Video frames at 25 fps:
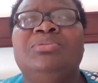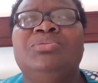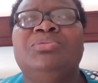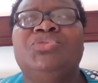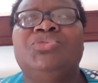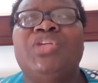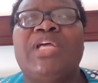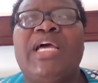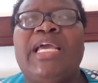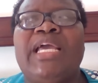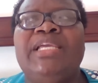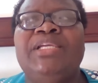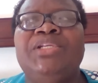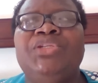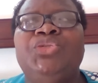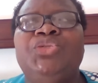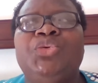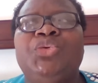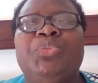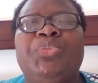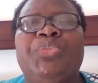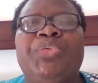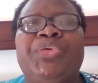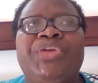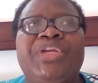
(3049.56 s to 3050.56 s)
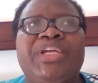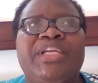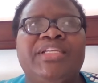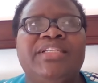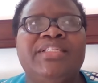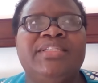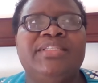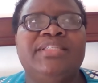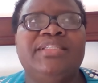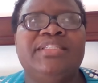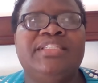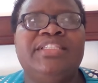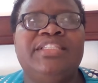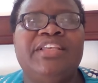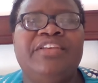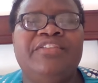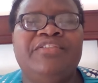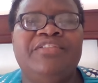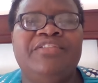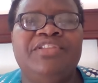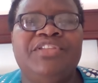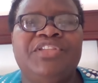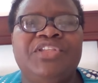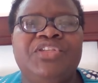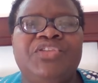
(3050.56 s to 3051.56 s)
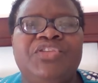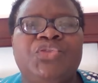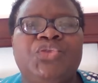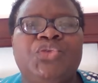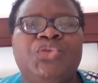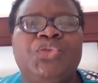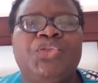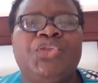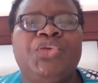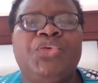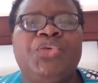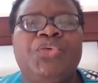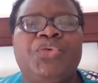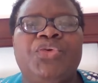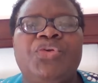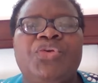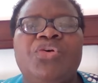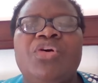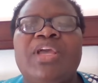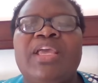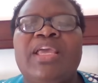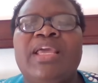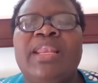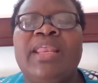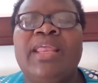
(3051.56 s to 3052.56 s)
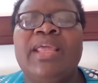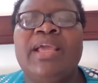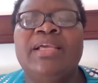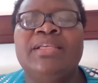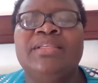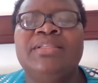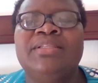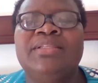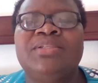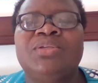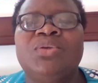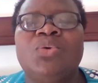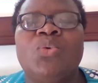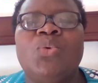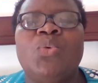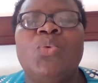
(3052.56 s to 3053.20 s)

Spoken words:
trying to bring services to the rural areas